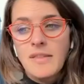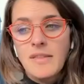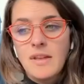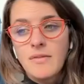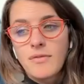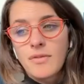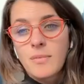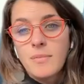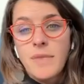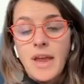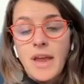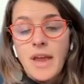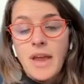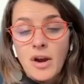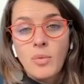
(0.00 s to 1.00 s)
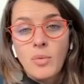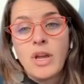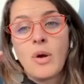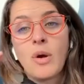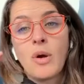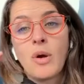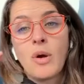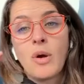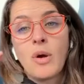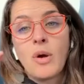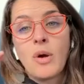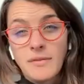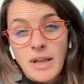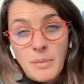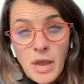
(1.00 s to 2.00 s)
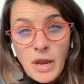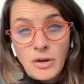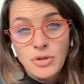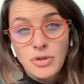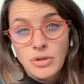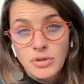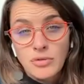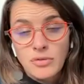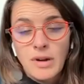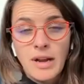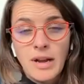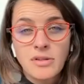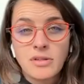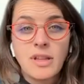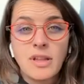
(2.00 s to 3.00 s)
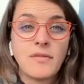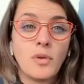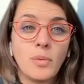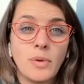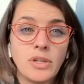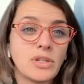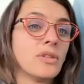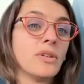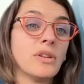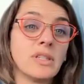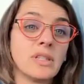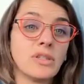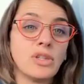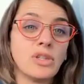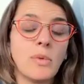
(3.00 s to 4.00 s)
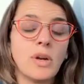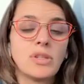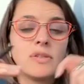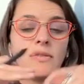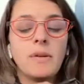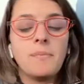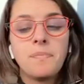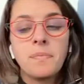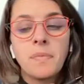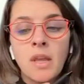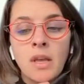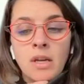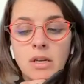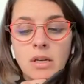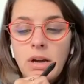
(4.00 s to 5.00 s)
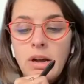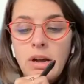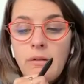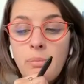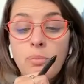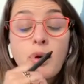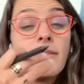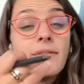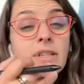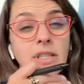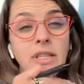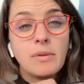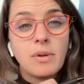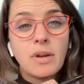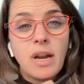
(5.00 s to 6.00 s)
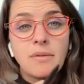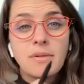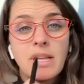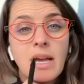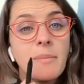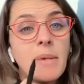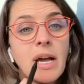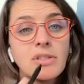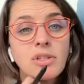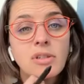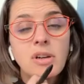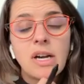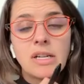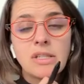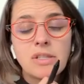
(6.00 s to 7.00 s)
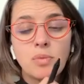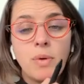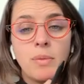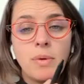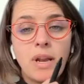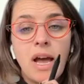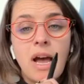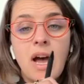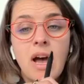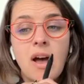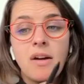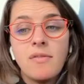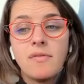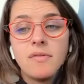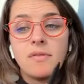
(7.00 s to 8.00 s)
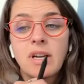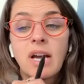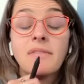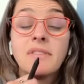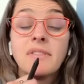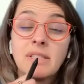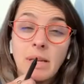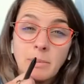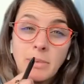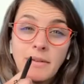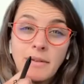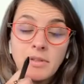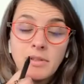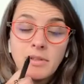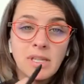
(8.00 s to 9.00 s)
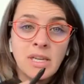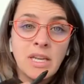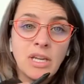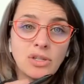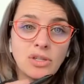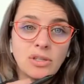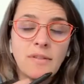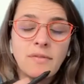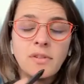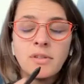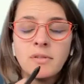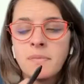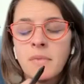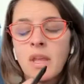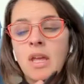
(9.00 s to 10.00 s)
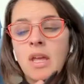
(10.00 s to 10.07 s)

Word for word: and then from there we go into kind of like manager director level, which there isn't too much of it. Um, previously, when I was at masterclass, we would have kind of sub levels in each level,